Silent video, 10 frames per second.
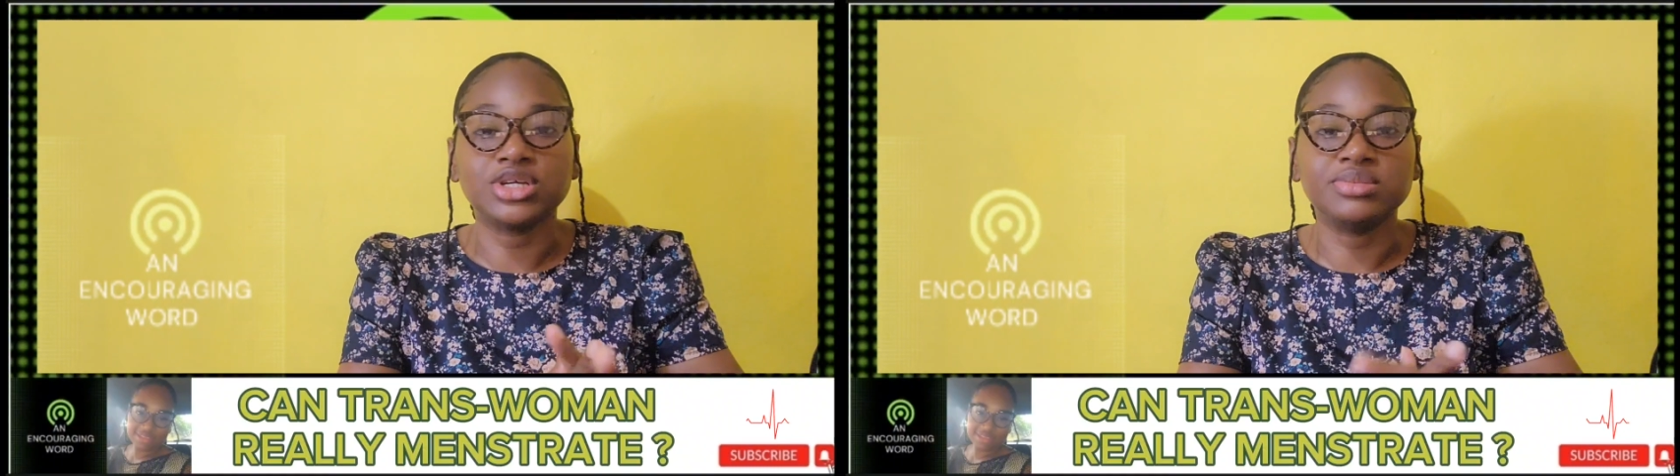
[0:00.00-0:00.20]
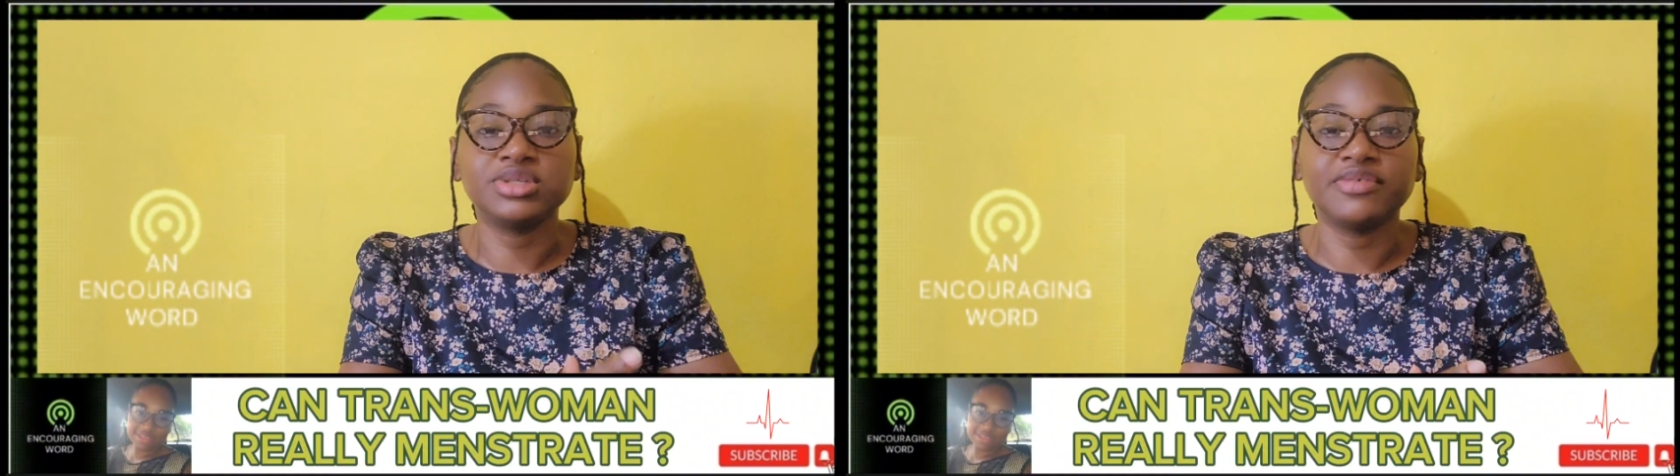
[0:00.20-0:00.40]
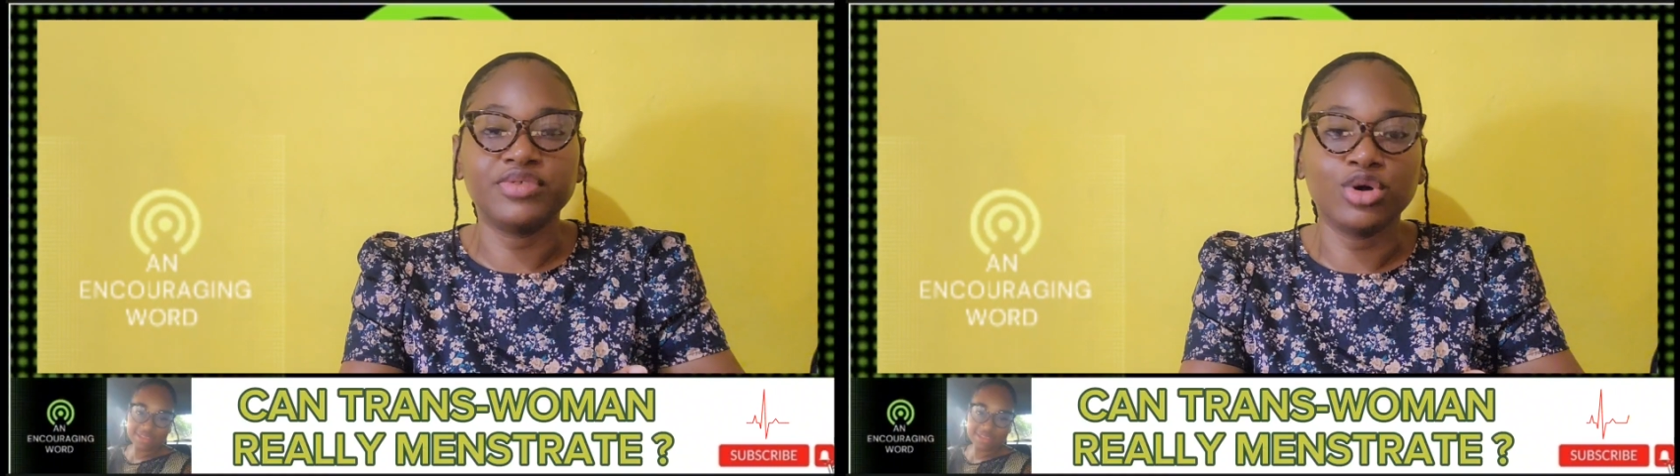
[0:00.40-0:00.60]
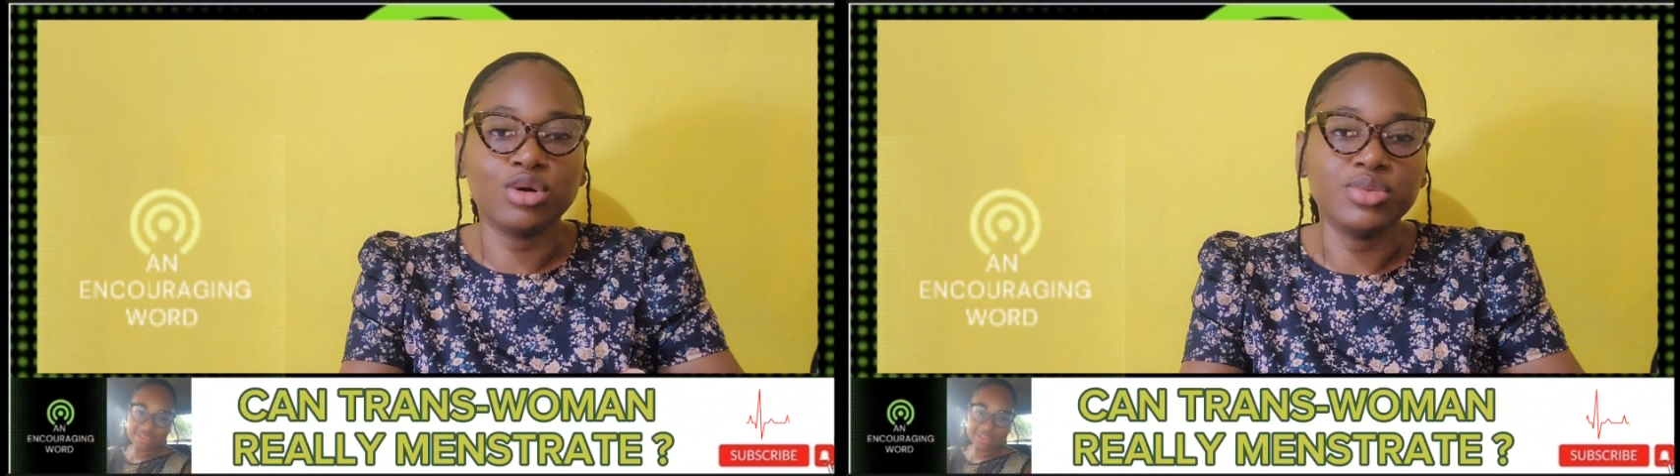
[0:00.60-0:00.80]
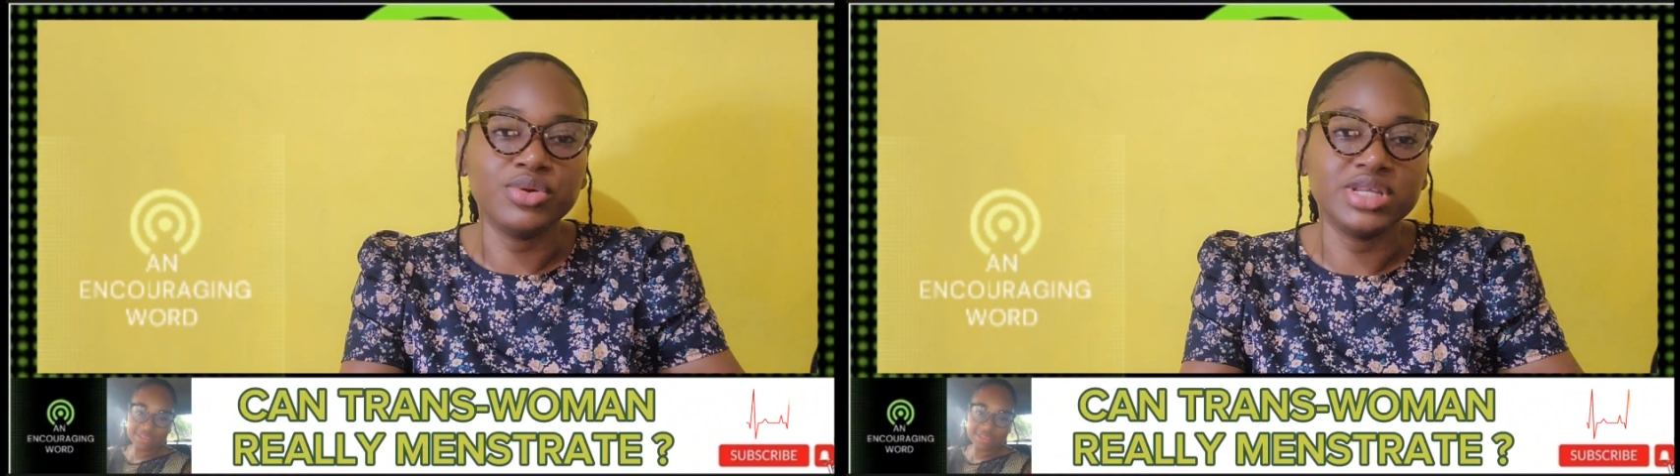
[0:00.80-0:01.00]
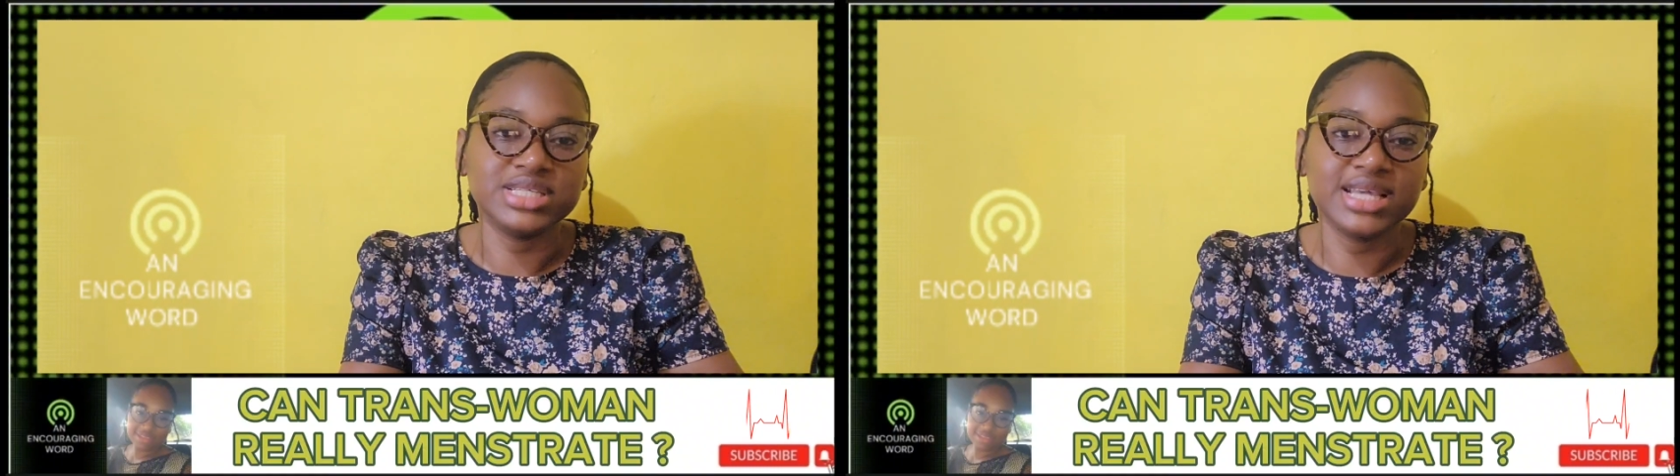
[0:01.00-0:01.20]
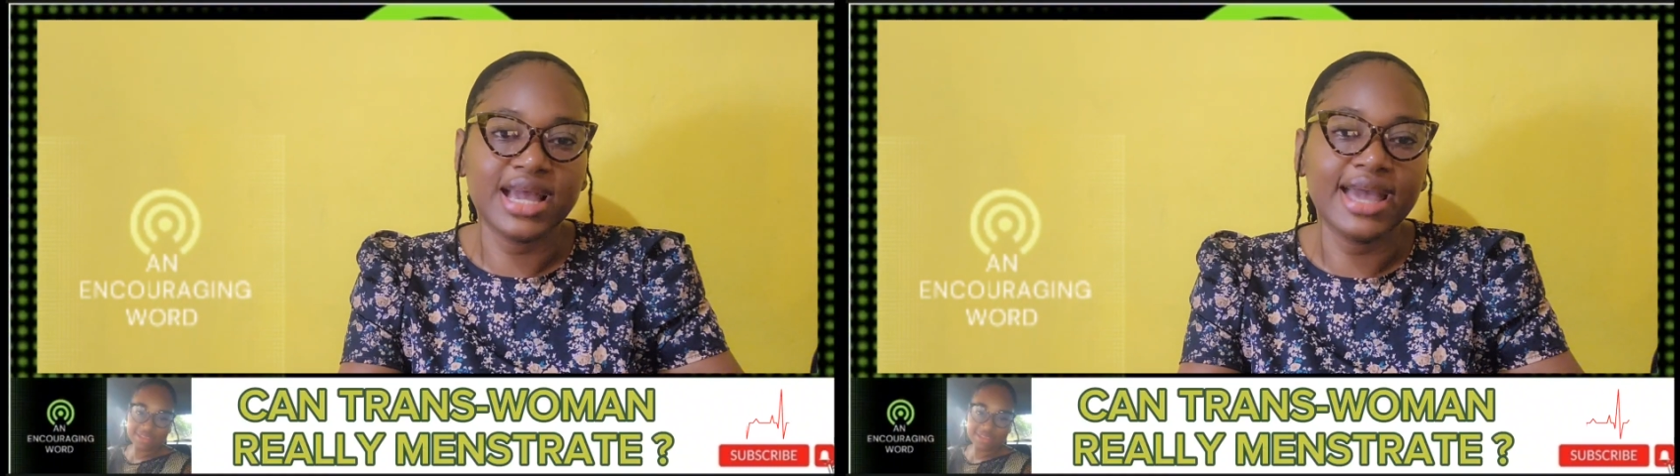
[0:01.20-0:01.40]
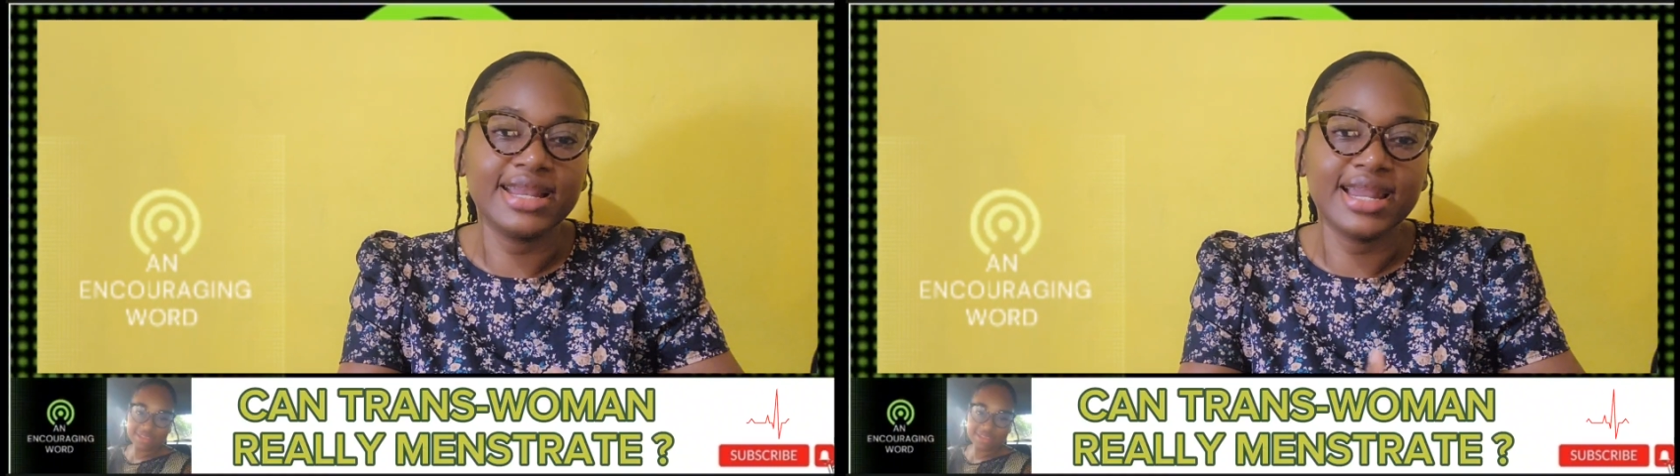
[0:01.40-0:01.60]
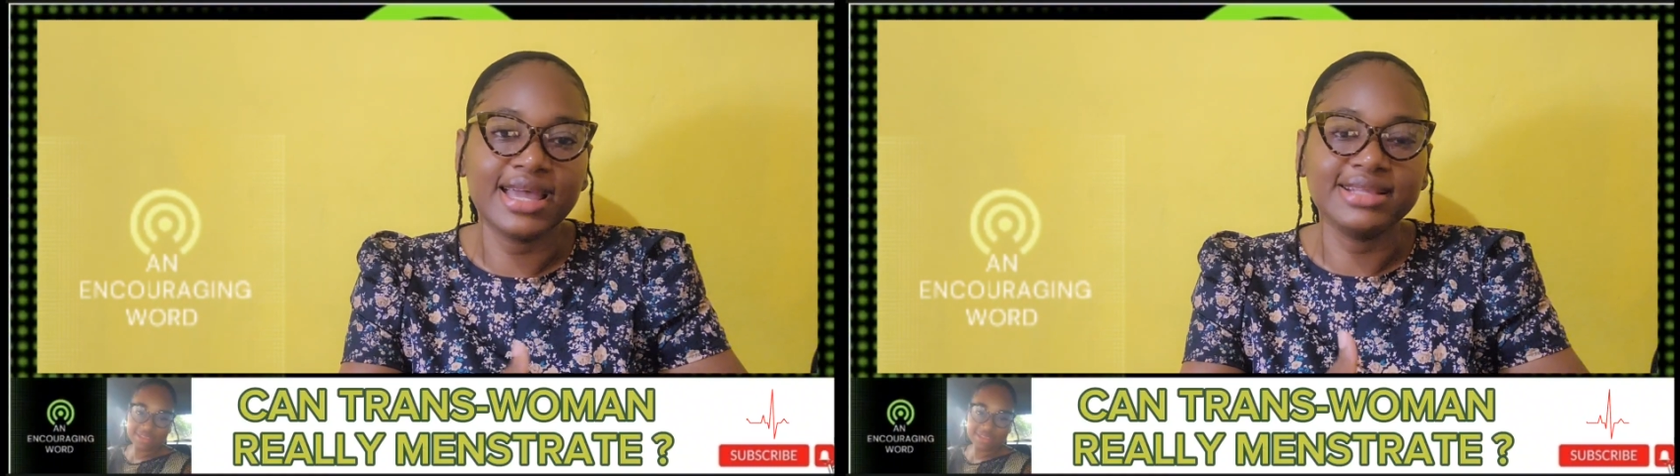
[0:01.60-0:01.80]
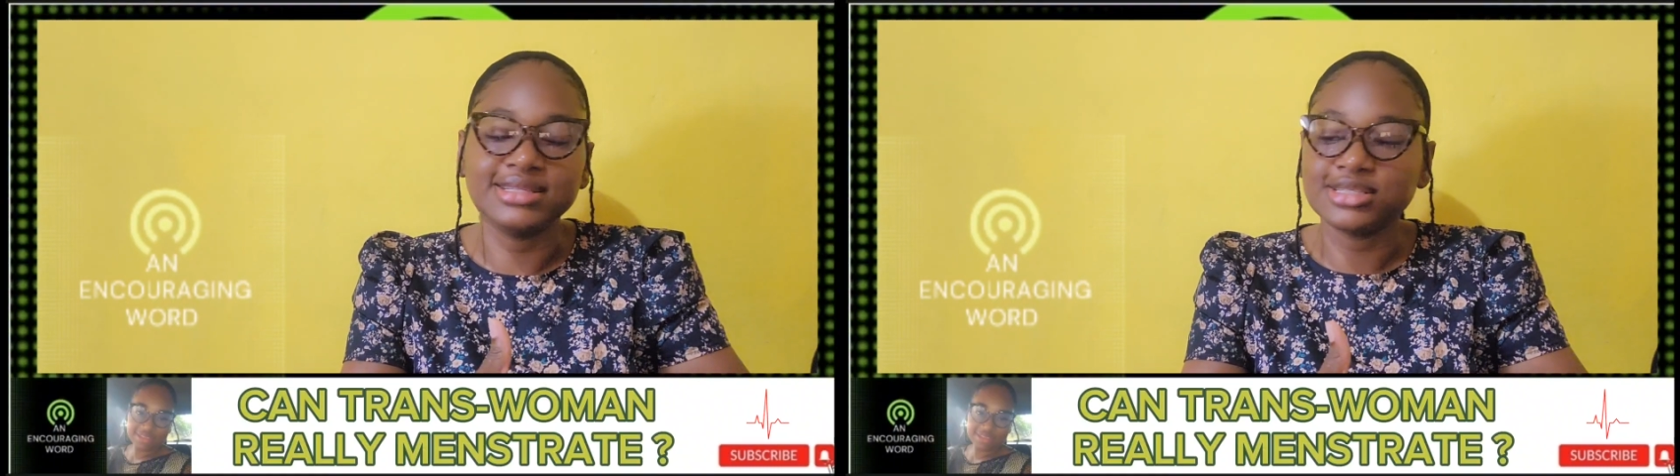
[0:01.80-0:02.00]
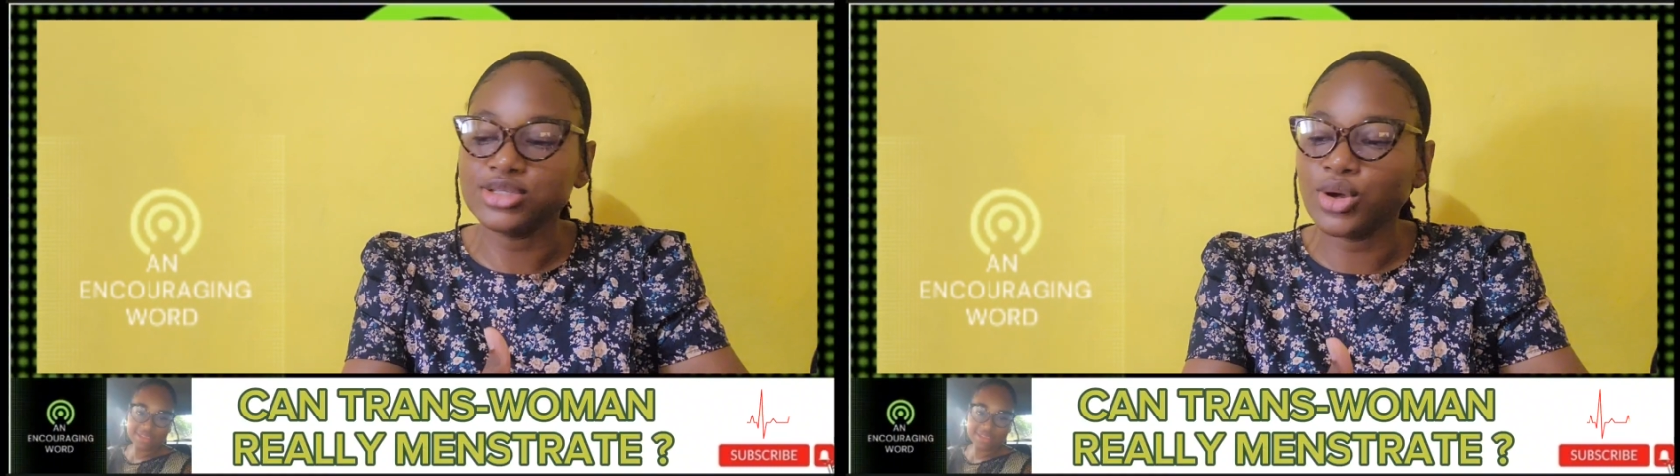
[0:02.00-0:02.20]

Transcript: terms of the community guidelines.